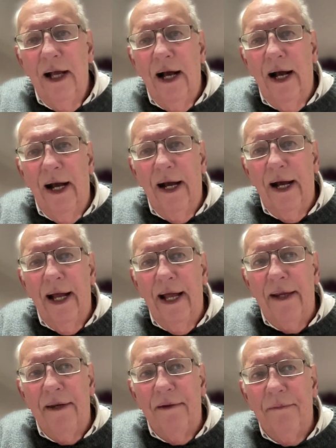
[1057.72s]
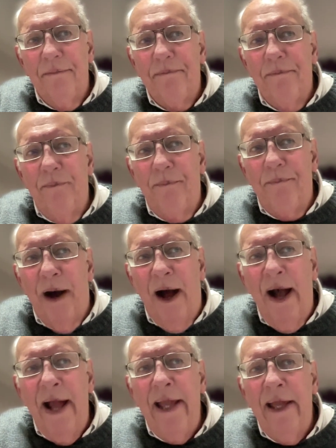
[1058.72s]
And
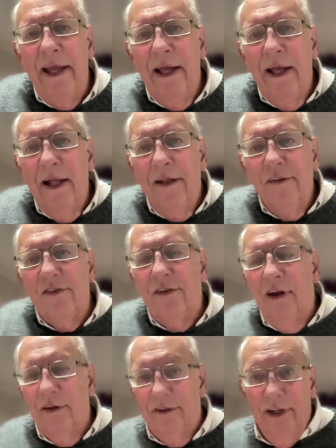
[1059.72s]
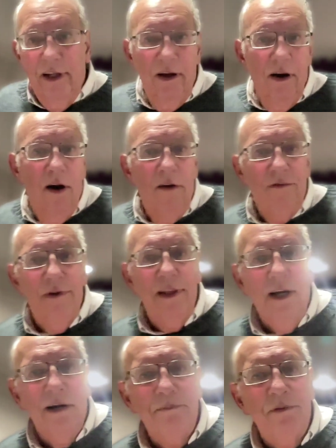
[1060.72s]
by starting off
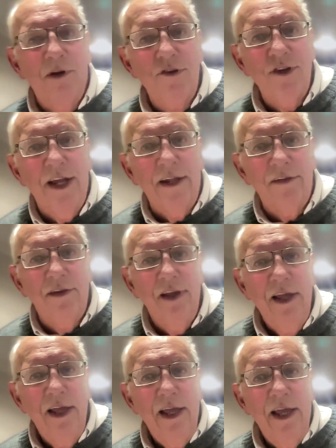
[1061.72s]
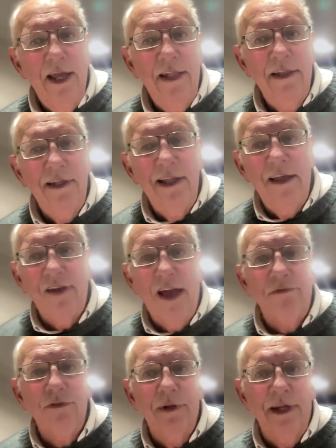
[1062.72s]
with our project in the less
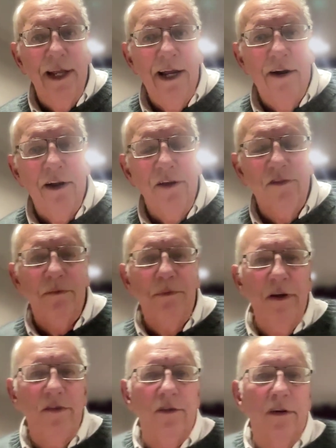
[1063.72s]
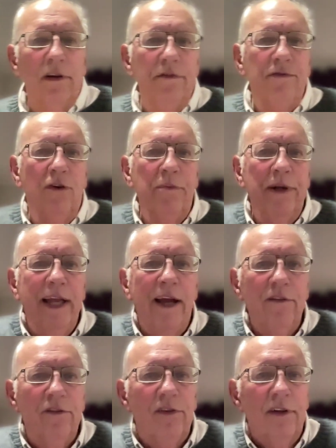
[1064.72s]
affluent areas of Bristol, the former
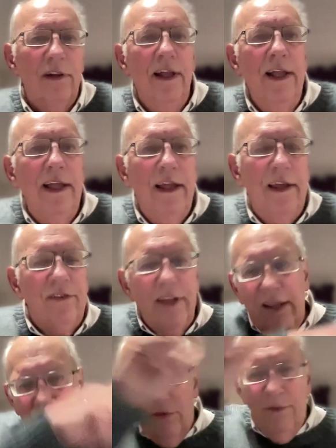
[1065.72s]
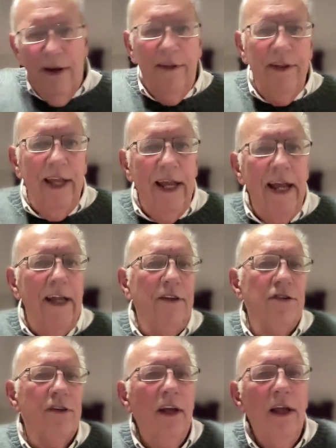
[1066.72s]
council estates around the
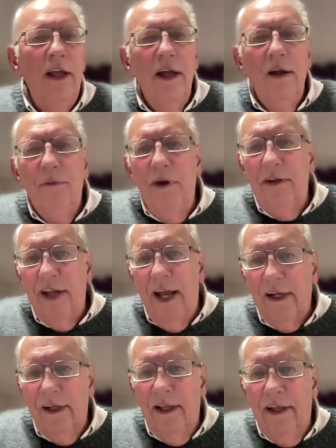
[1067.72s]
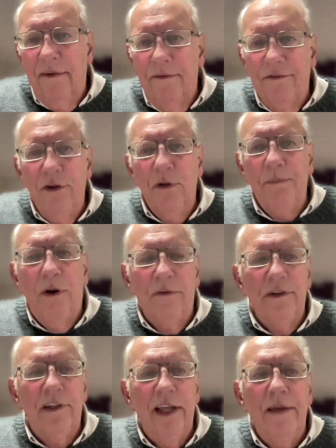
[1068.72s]
edge, we're tackling fuel
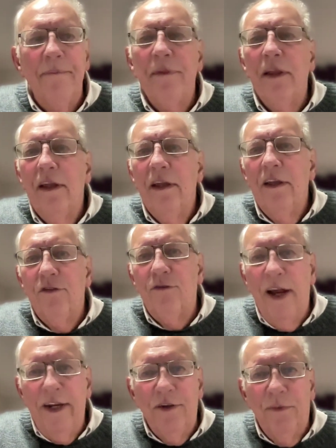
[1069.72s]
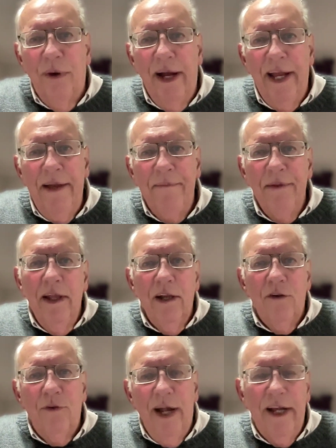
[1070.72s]
poverty straight away,
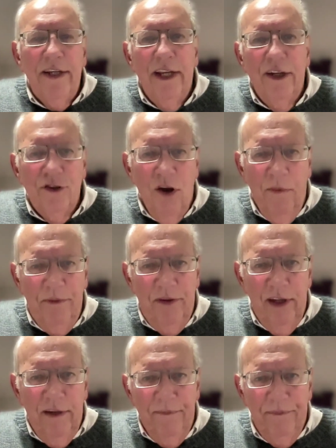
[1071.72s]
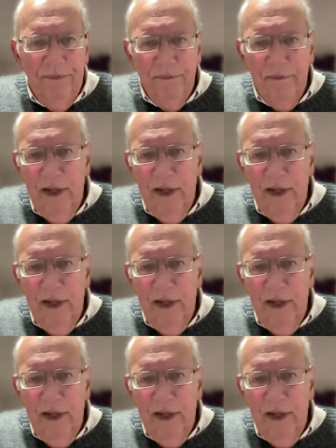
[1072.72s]
creating jobs in